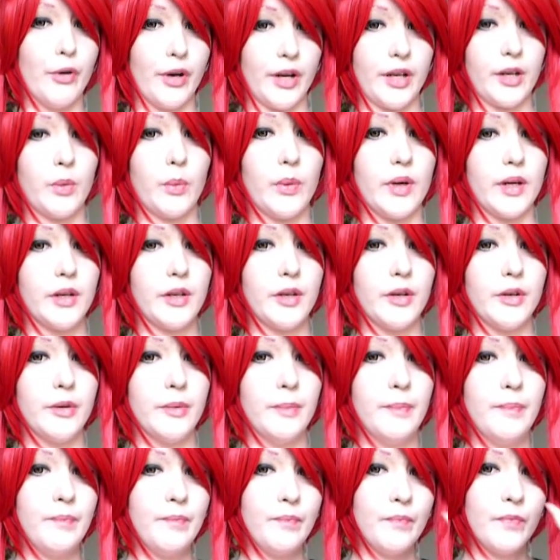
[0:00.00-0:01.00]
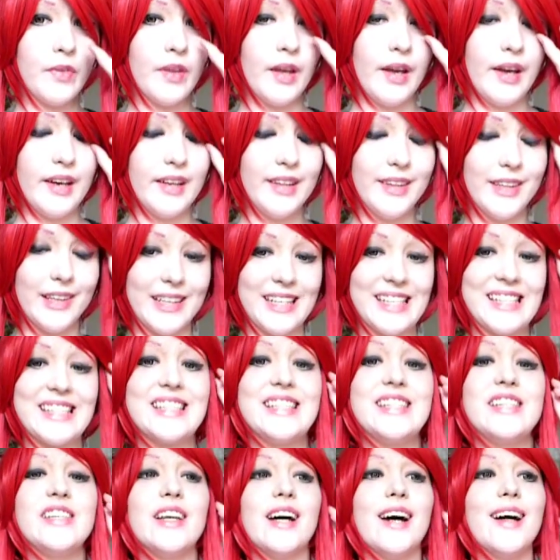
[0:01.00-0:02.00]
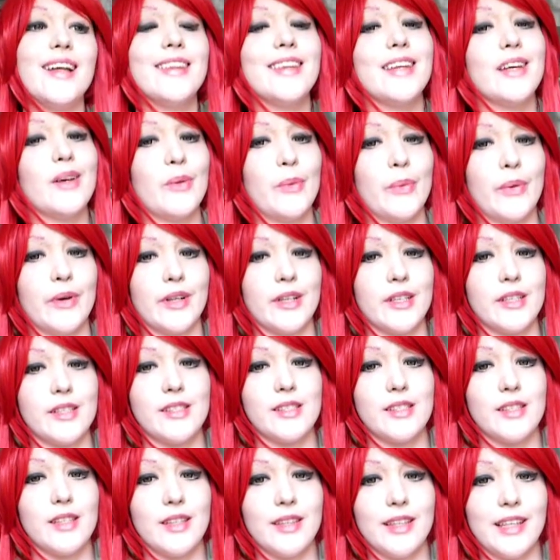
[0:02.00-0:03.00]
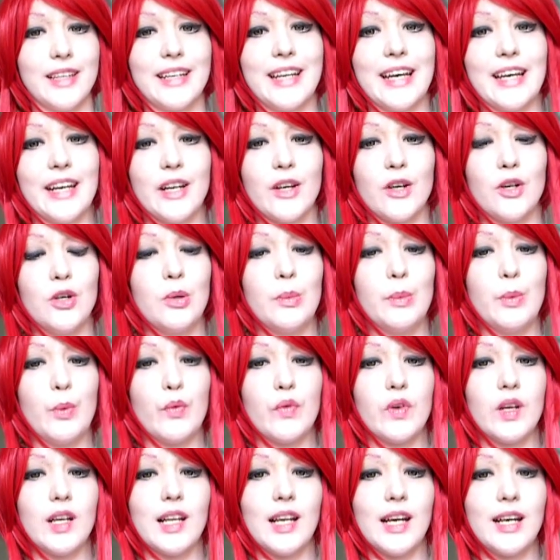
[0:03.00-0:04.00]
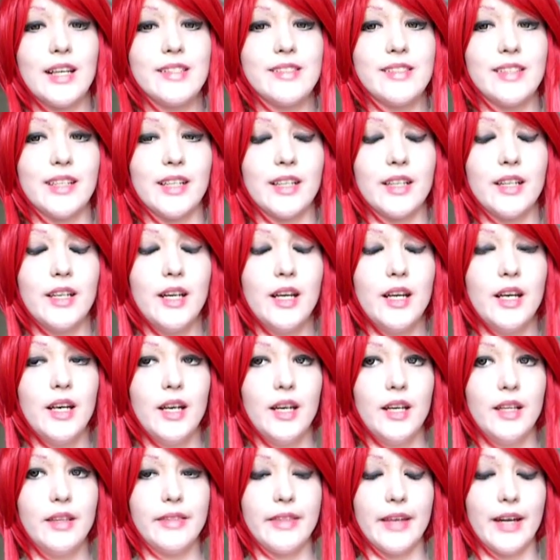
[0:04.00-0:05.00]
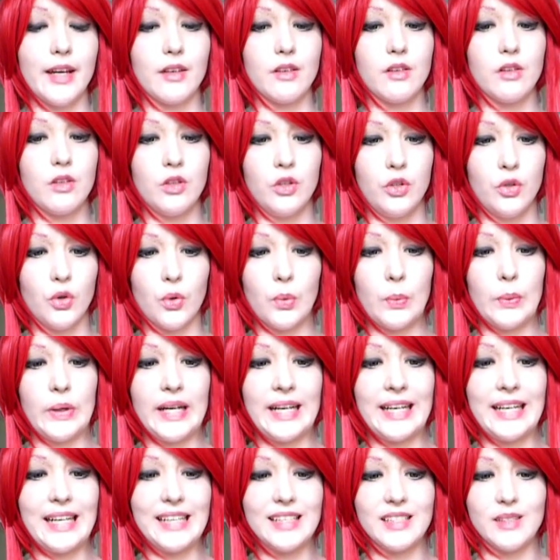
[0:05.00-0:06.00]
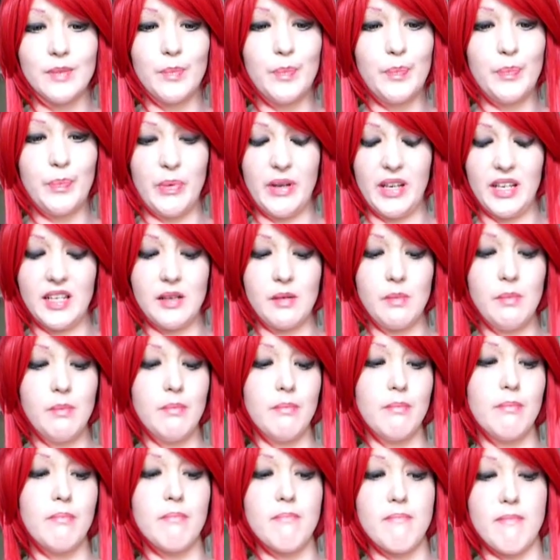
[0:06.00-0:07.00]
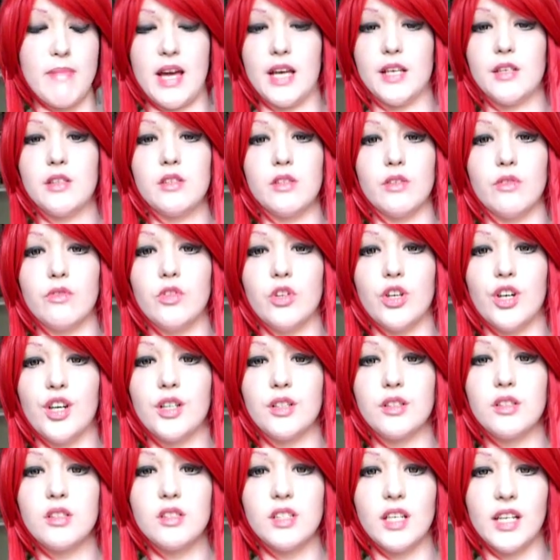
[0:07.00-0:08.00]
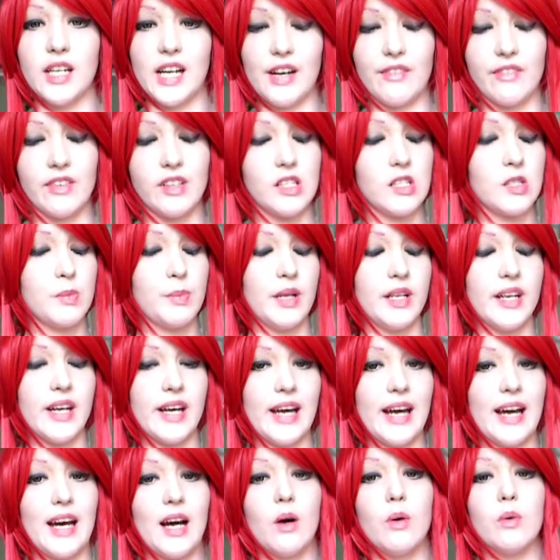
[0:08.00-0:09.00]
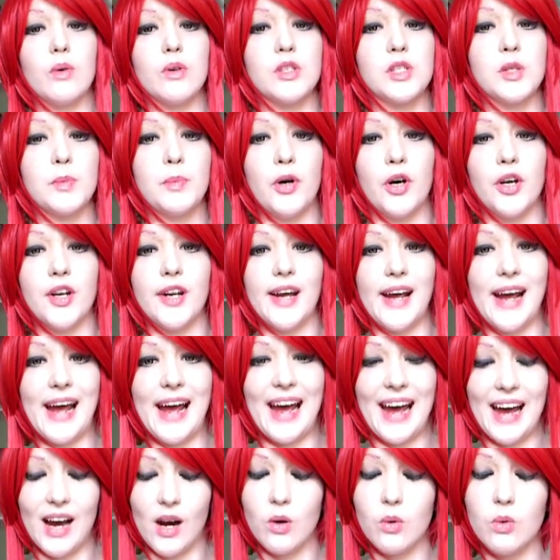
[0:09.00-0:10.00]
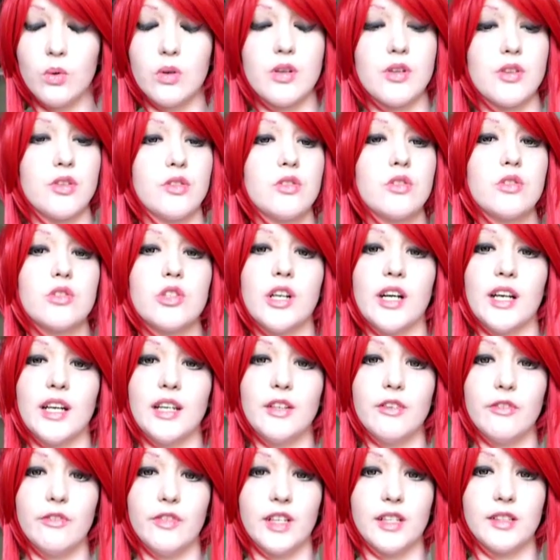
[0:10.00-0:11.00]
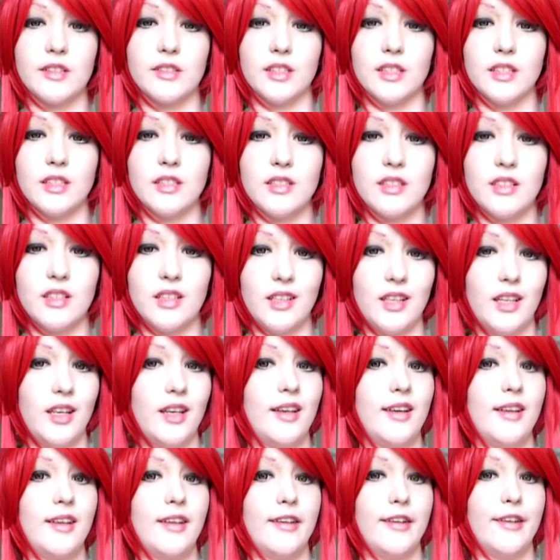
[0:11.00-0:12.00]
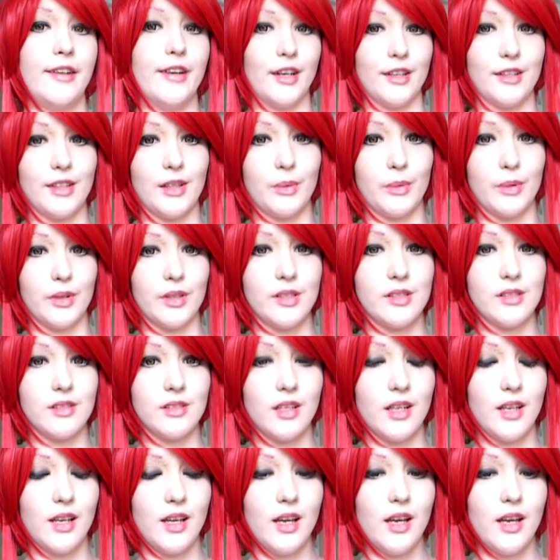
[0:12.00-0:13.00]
bring a wig home. There is nothing worse than getting home and realizing that your wig is a big mess of knots and having to spend hours upon hours trying to fix it. Nothing worse.